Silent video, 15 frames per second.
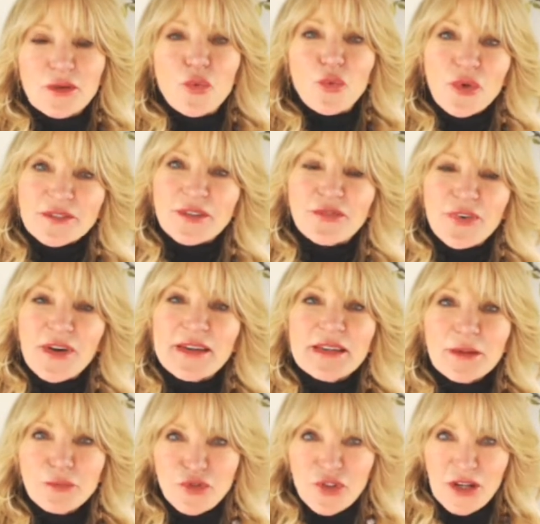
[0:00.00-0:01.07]
What's the final
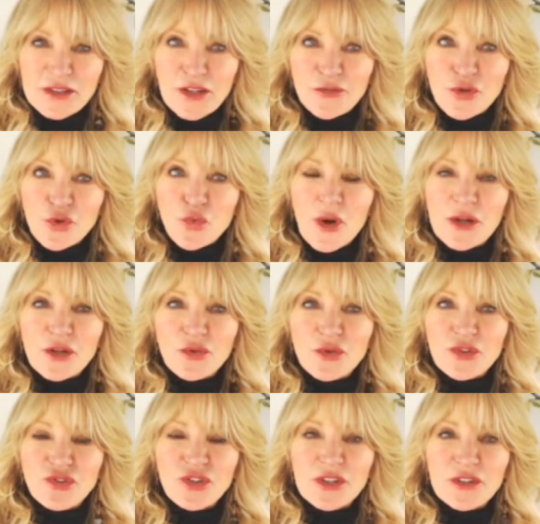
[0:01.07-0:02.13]
objective you want to
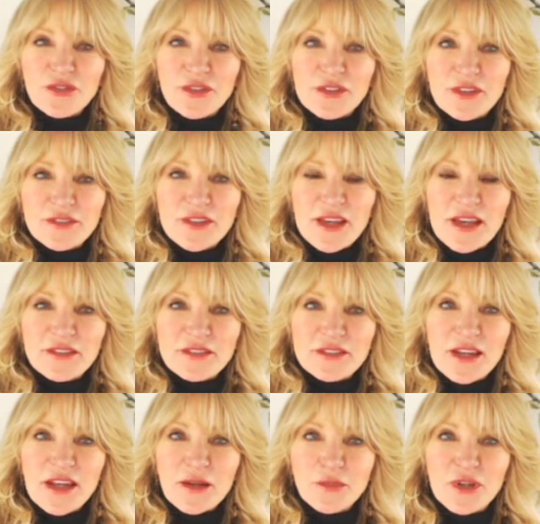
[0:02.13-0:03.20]
achieve in this case
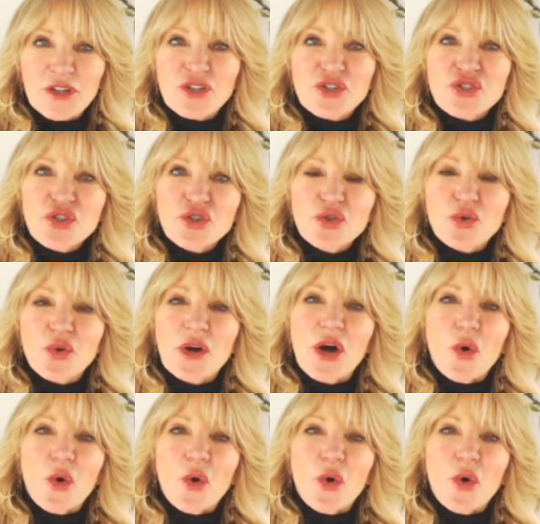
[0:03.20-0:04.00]
statement? 2,